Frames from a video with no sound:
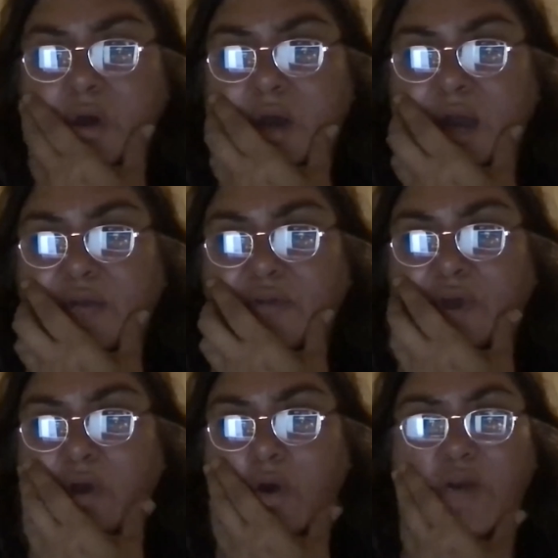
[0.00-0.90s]
And
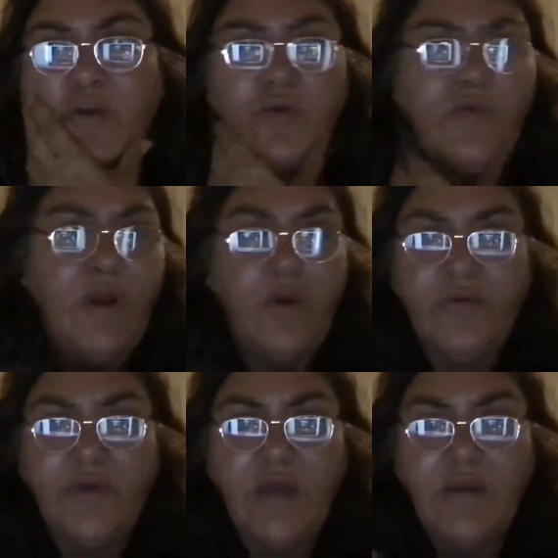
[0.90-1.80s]
so I knew that I was
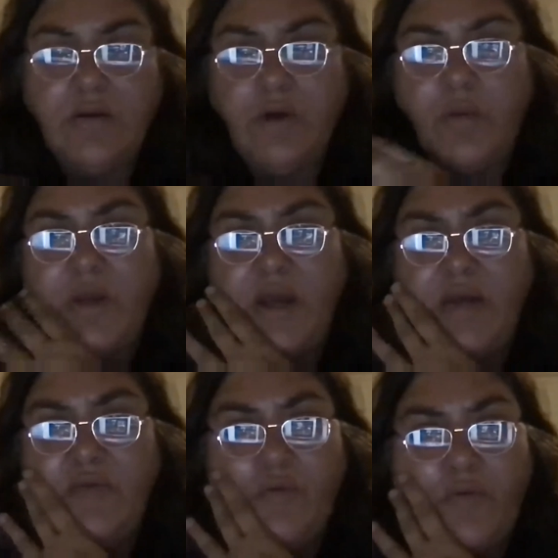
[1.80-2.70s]
getting nominated
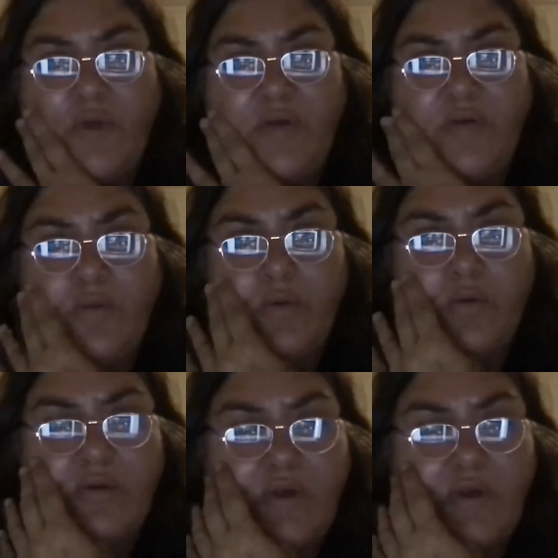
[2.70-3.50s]
for all these awards,